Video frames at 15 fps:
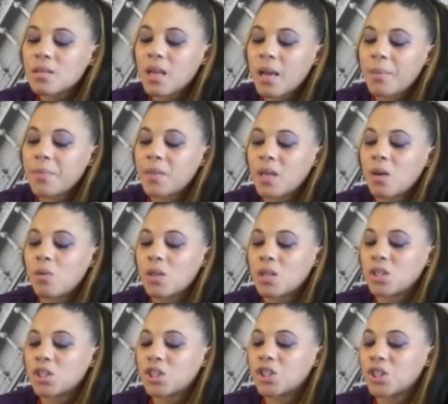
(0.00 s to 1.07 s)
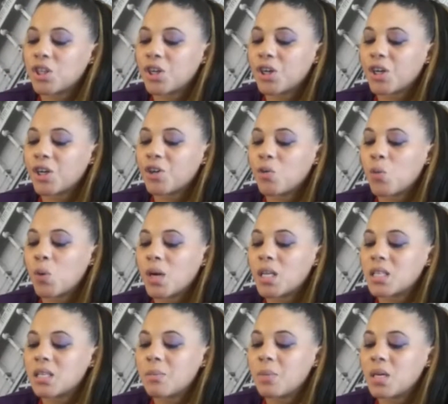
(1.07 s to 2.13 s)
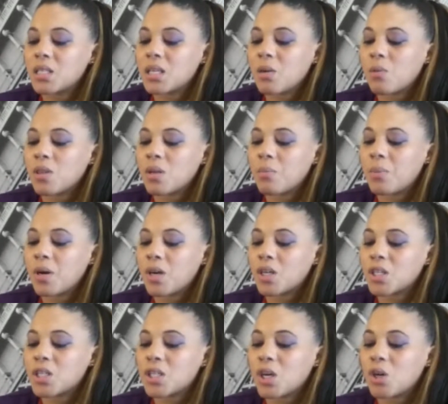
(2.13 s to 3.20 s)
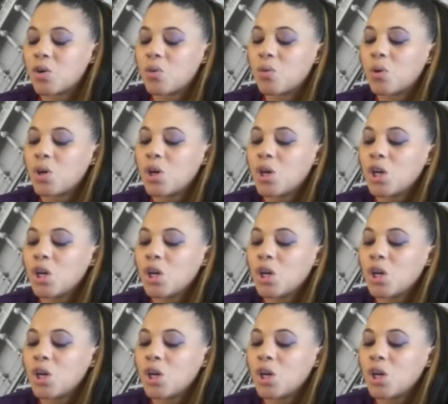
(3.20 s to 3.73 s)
Same thing with the sugar. You want it to mix in with the butter, so